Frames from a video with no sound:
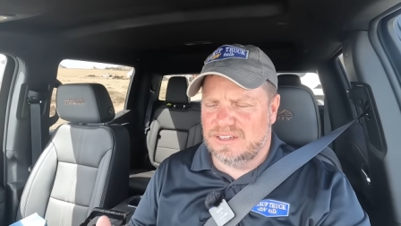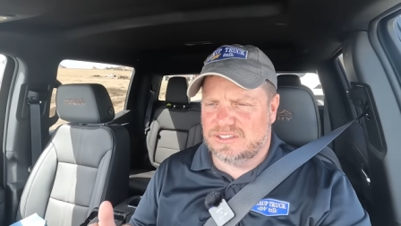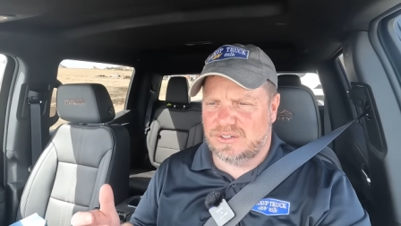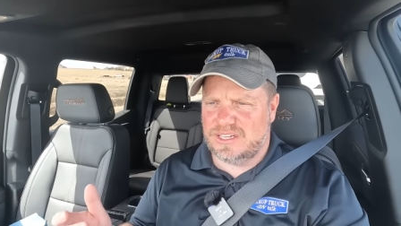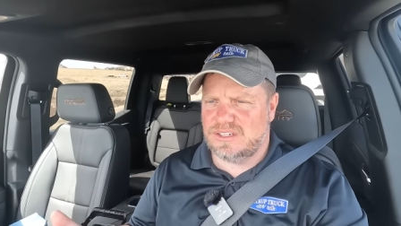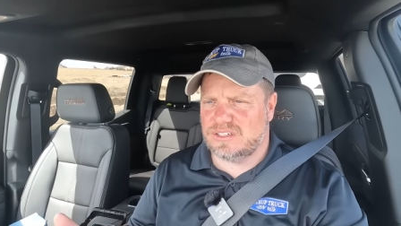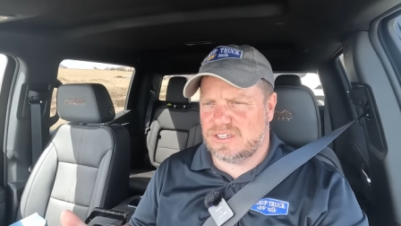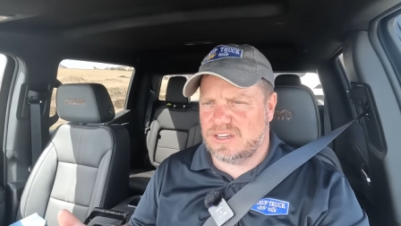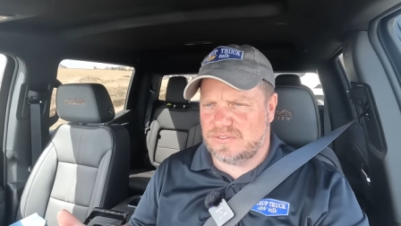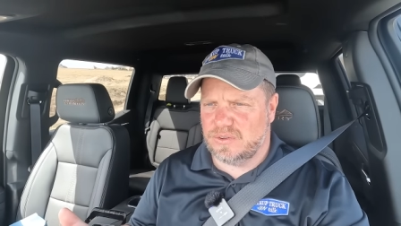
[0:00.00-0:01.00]
So diesel
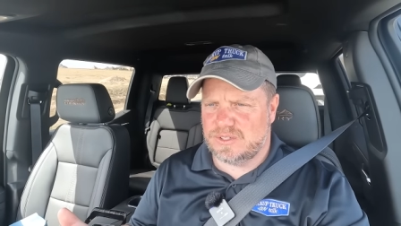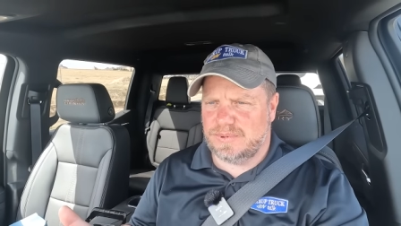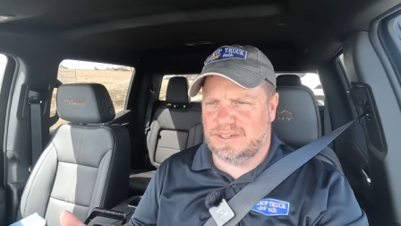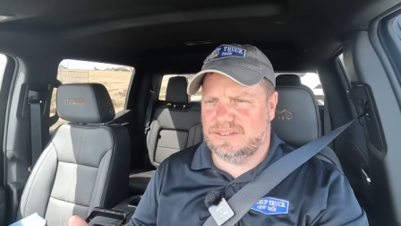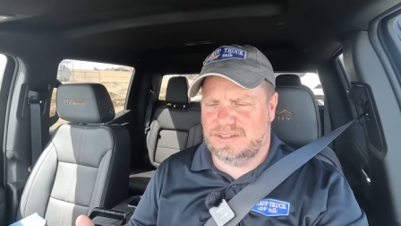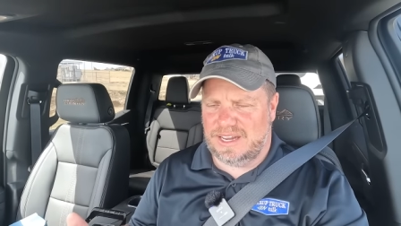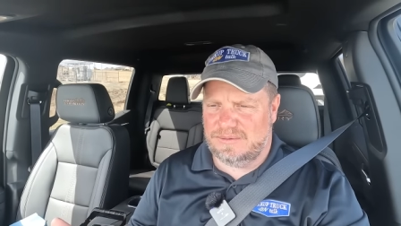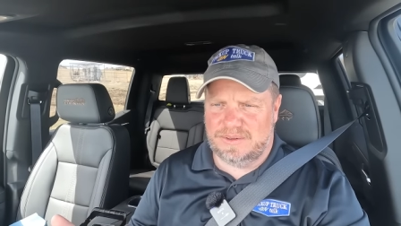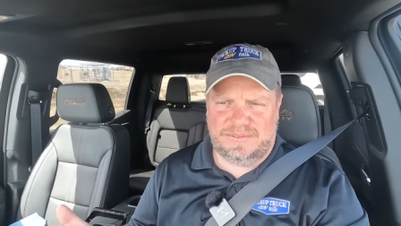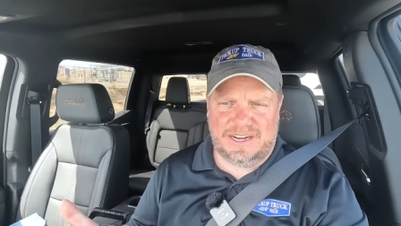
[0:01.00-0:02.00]
exhaust fluid is about,
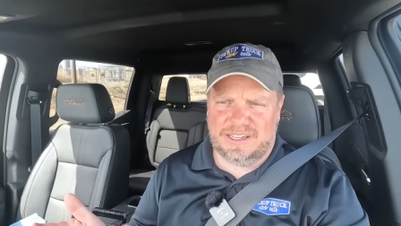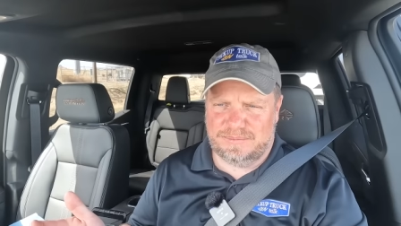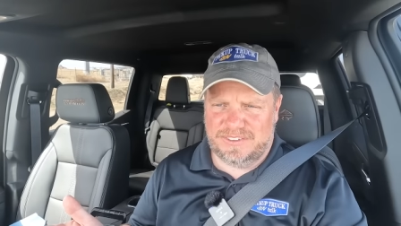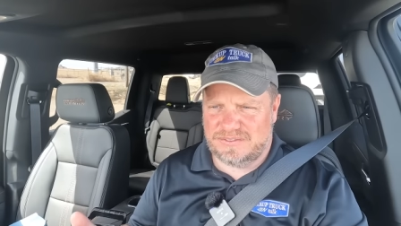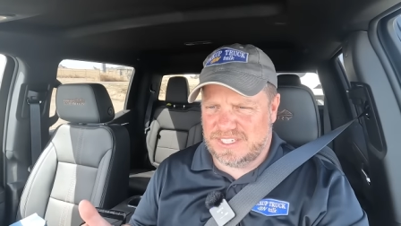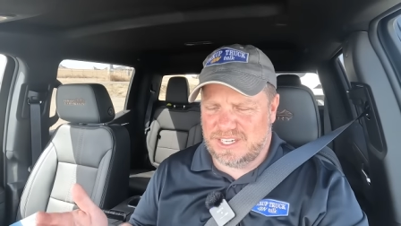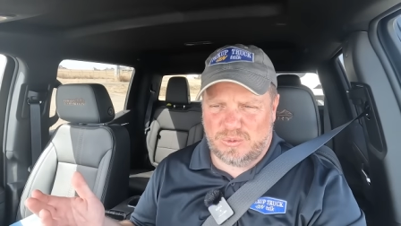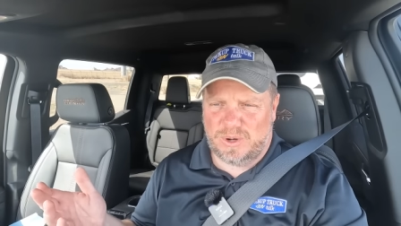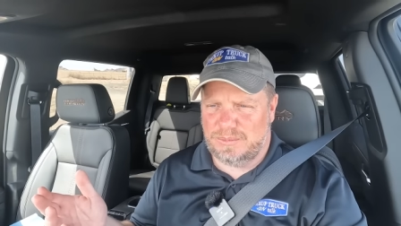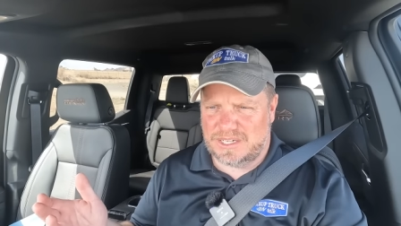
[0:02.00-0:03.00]
I've been finding it 15 to
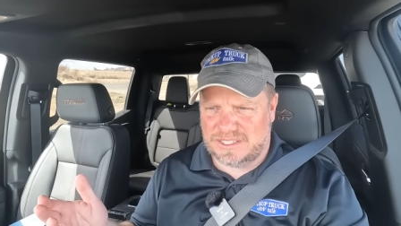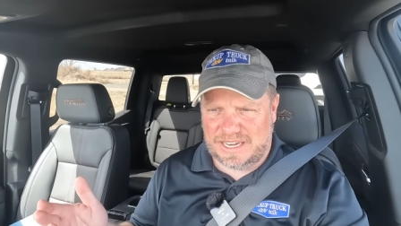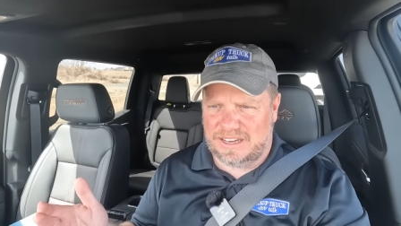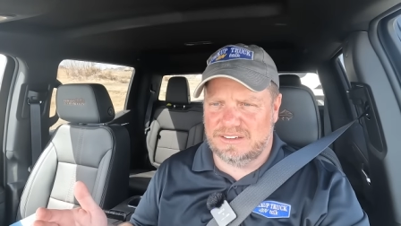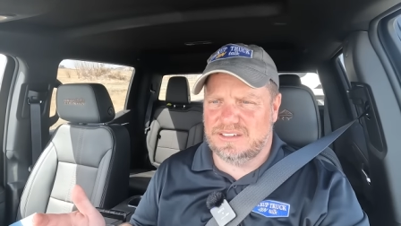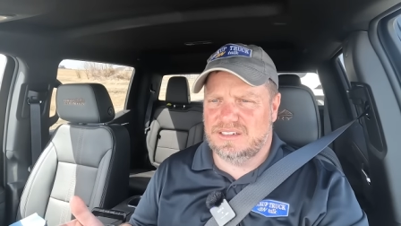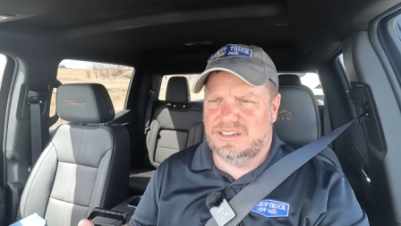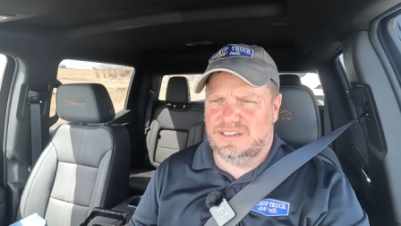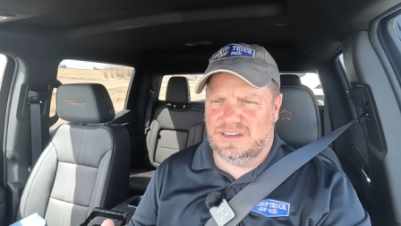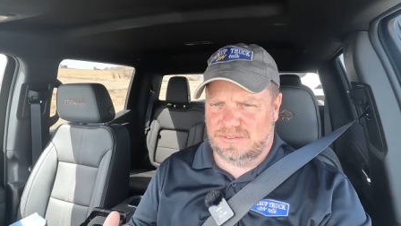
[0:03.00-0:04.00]
20 bucks a gallon,
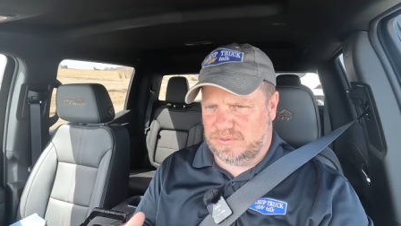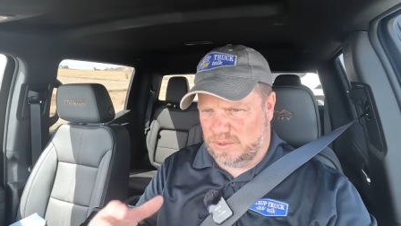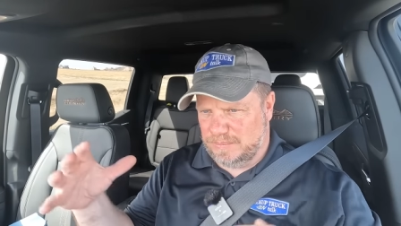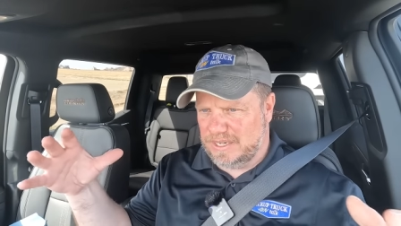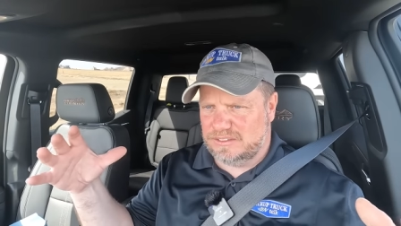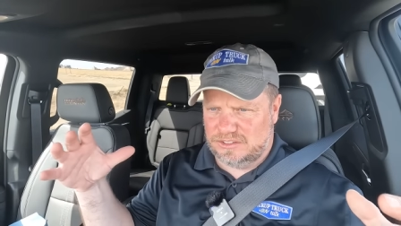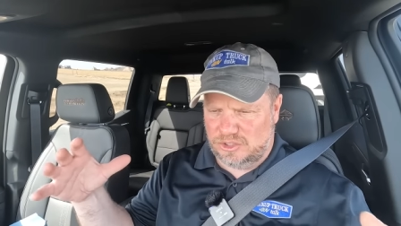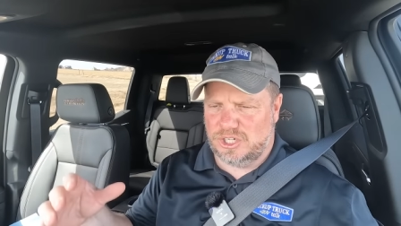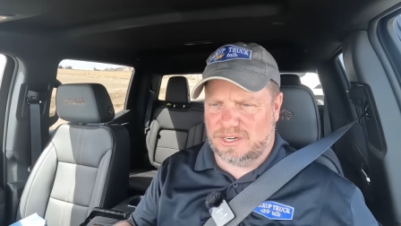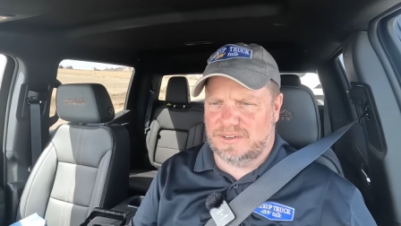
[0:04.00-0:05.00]
or for a big
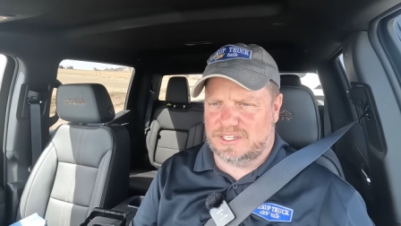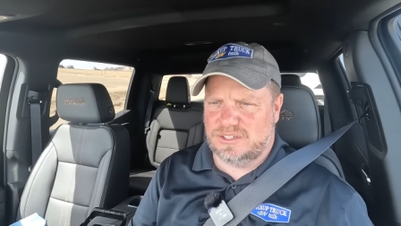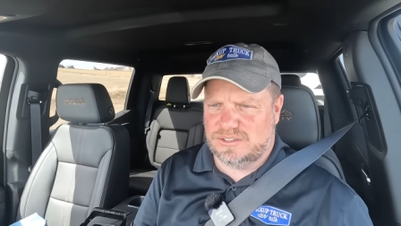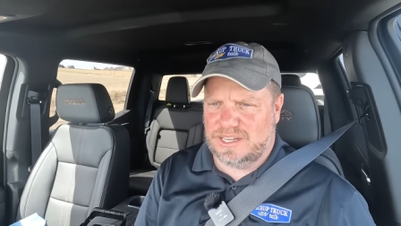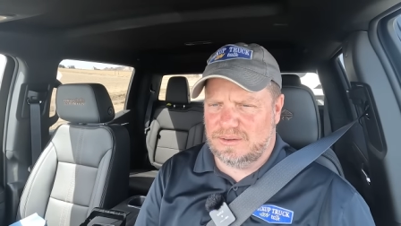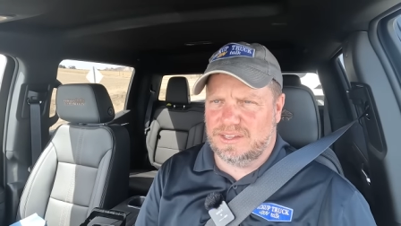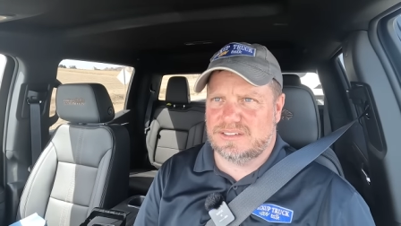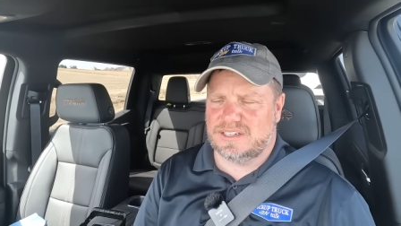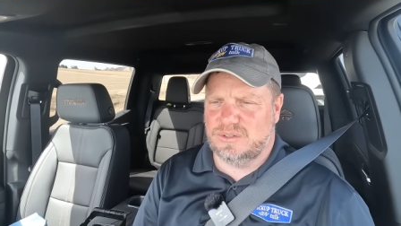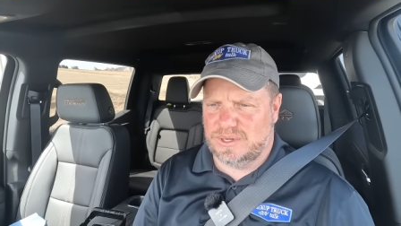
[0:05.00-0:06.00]
jug of it, I should say. I think
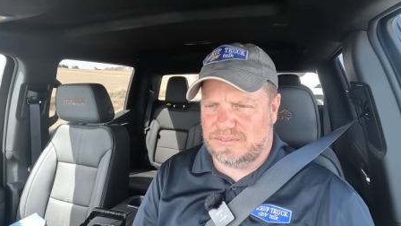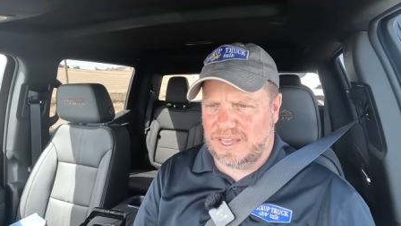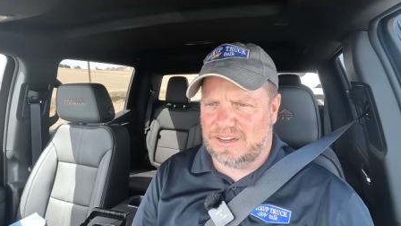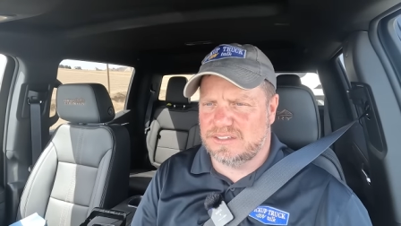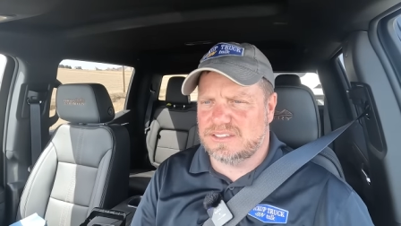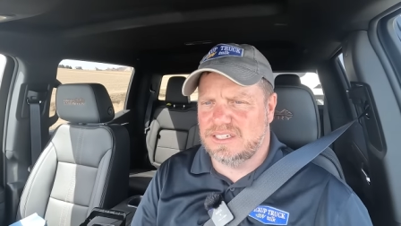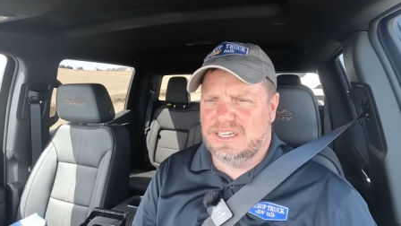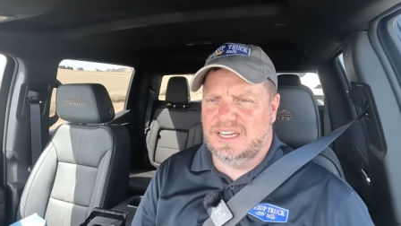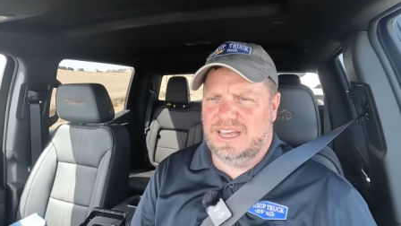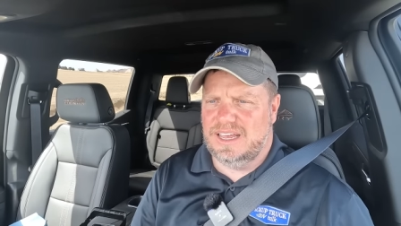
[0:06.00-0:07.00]
it's like 2.5 gallons.
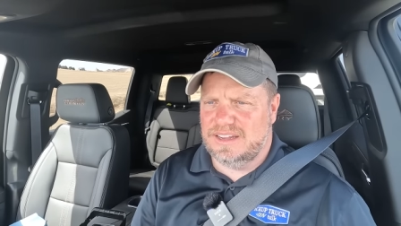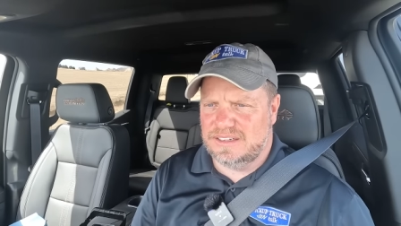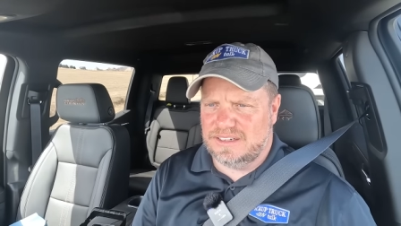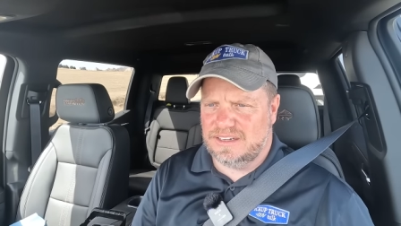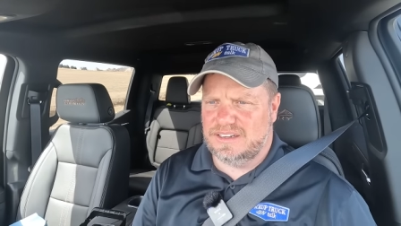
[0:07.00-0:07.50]
And